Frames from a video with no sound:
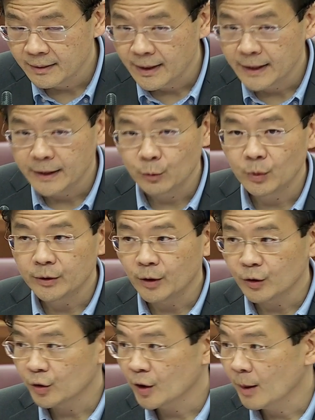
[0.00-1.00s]
and it will
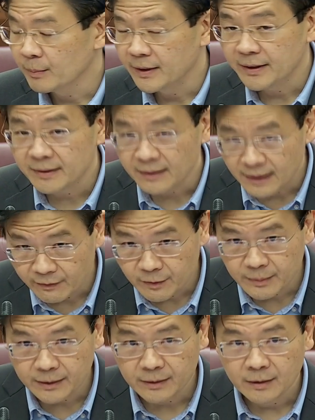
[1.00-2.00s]
not stop this
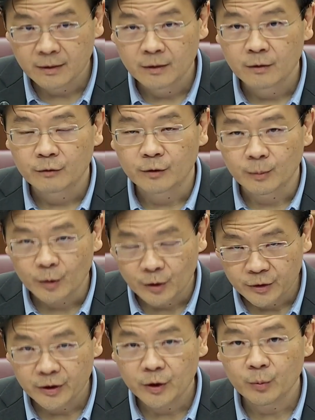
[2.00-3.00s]
government from
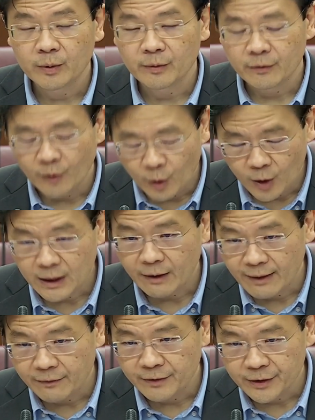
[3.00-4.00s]
continuing with all
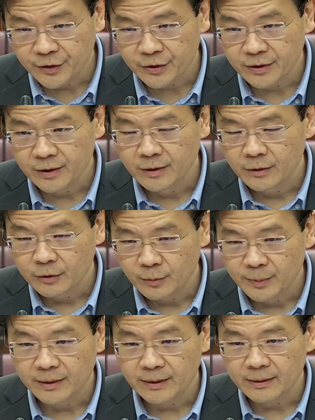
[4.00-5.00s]
our efforts to
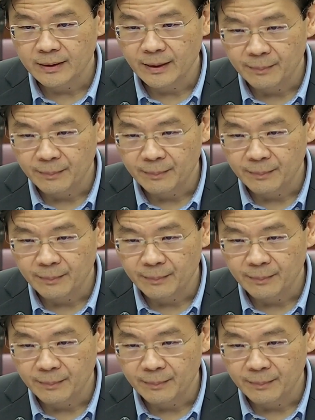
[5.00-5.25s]
build a